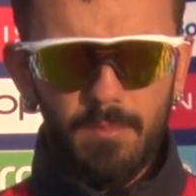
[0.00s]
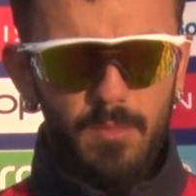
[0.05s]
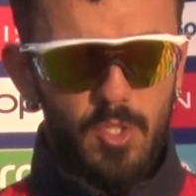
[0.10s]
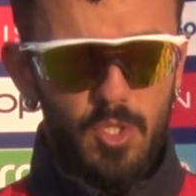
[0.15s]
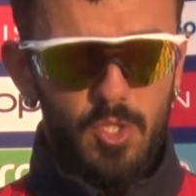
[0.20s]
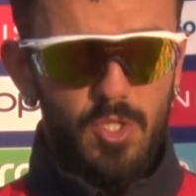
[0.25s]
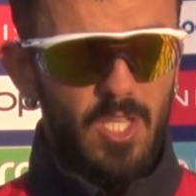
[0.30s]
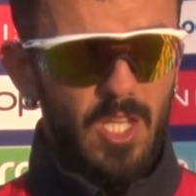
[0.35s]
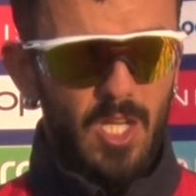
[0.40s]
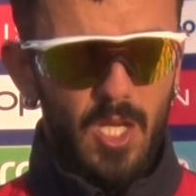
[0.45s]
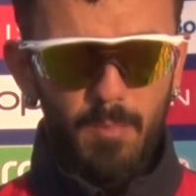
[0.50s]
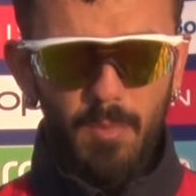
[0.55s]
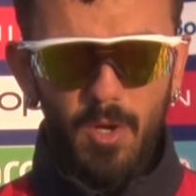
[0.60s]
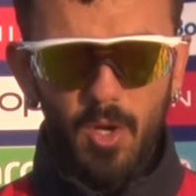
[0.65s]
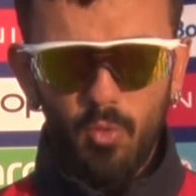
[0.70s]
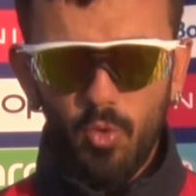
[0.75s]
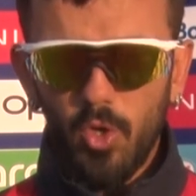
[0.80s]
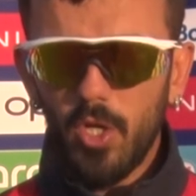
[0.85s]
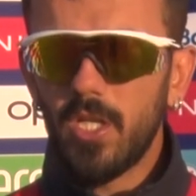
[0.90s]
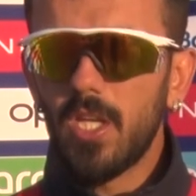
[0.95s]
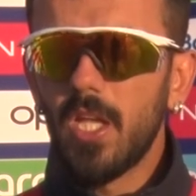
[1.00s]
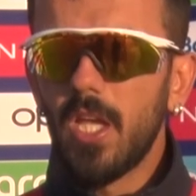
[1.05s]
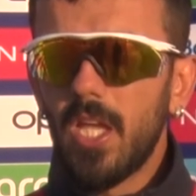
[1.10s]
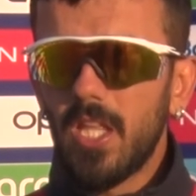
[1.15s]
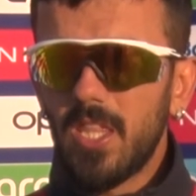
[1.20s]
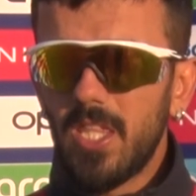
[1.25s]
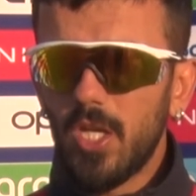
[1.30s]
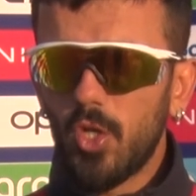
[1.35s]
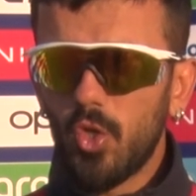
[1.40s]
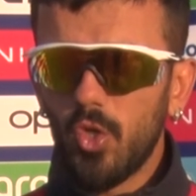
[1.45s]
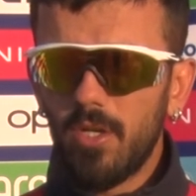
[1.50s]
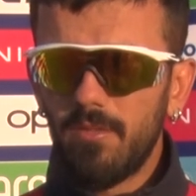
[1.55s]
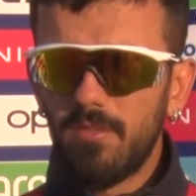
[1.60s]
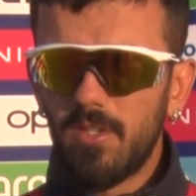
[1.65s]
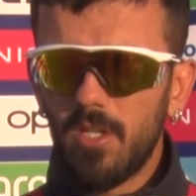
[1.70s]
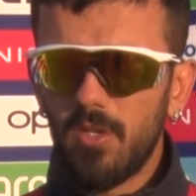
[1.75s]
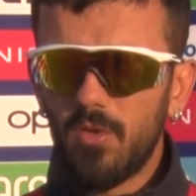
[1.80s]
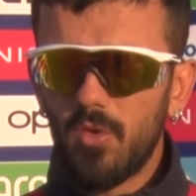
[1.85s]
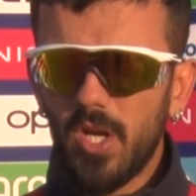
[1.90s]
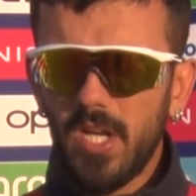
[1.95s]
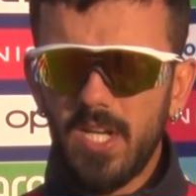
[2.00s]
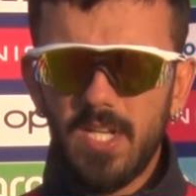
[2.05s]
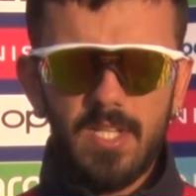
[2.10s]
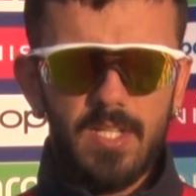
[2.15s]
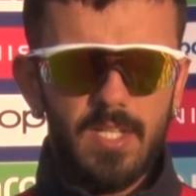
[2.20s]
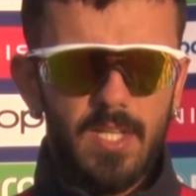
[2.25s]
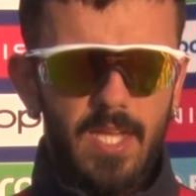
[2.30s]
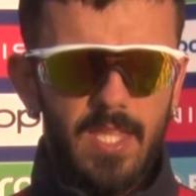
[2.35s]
just think about what they could have done right.